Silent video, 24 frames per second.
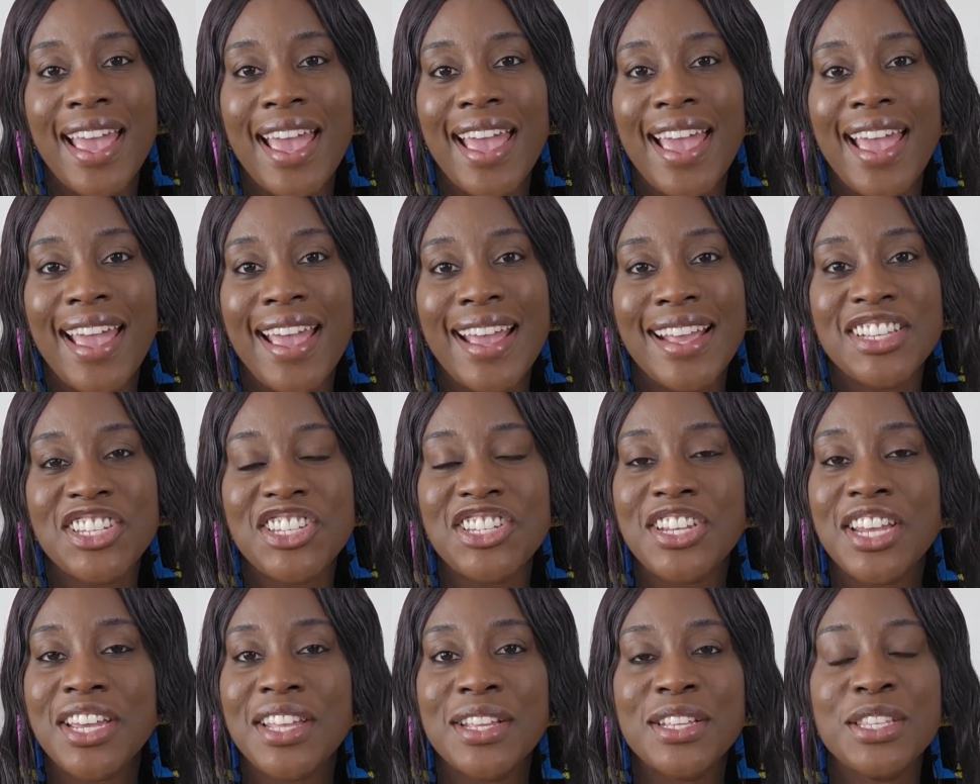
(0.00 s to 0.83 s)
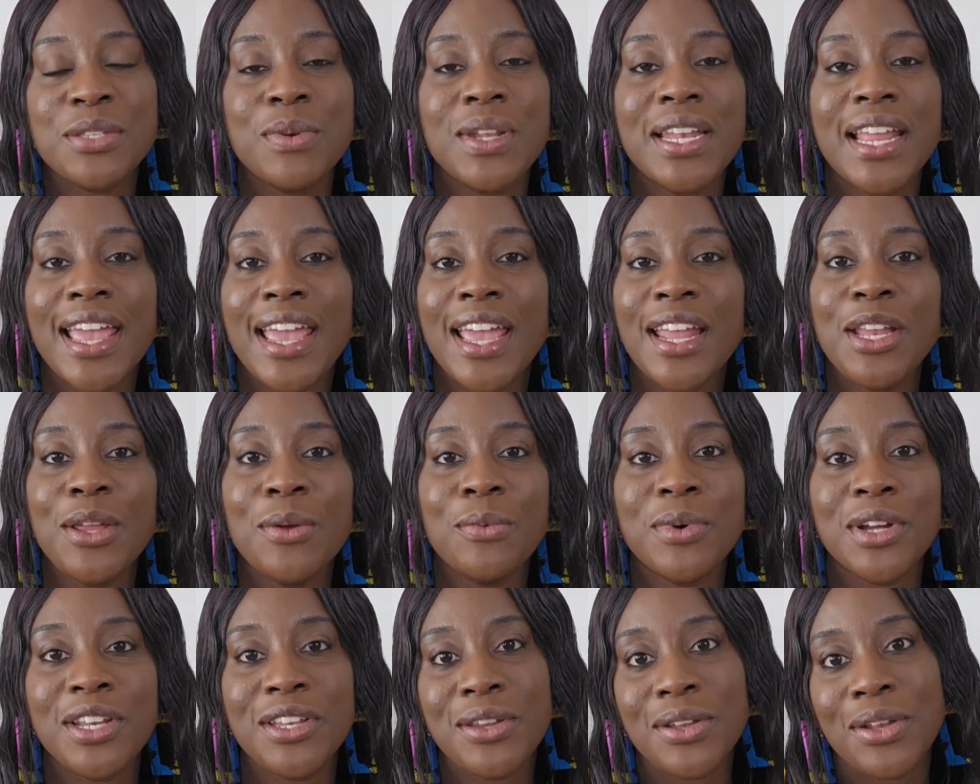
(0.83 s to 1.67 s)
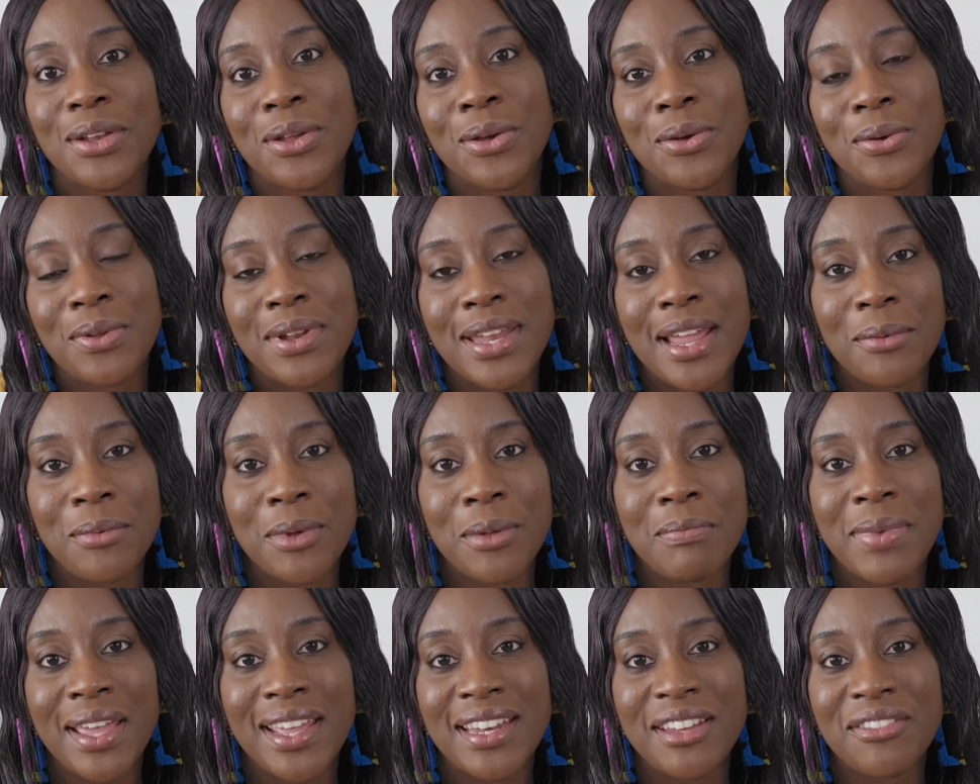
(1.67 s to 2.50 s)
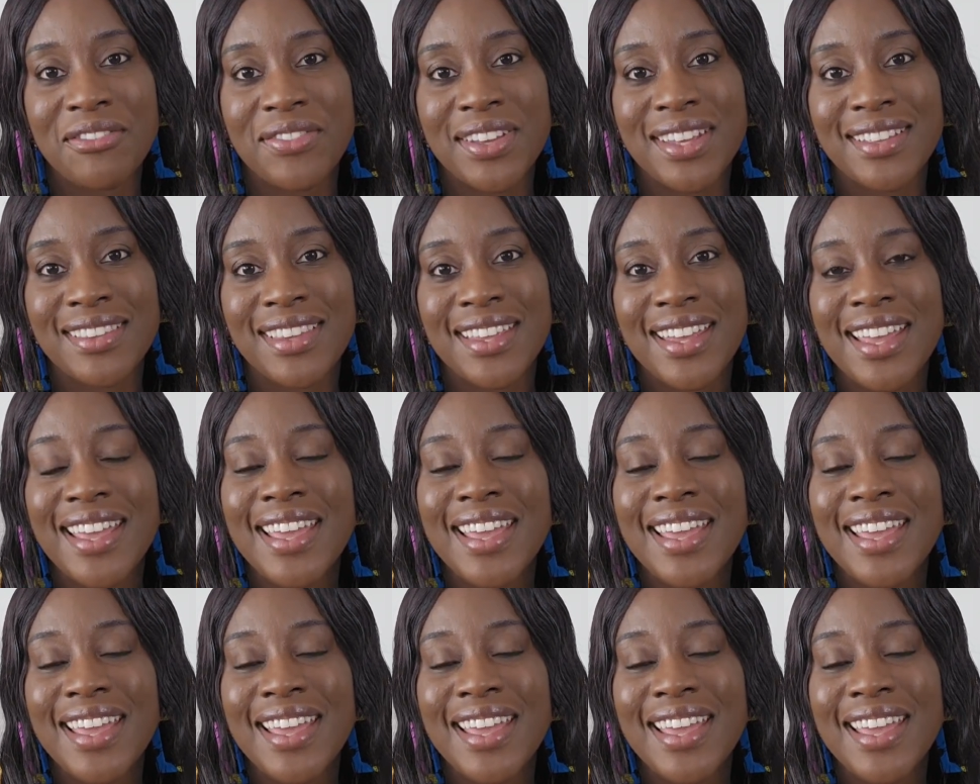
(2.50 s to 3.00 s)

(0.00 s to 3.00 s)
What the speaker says: and share this with anyone you know that will benefit.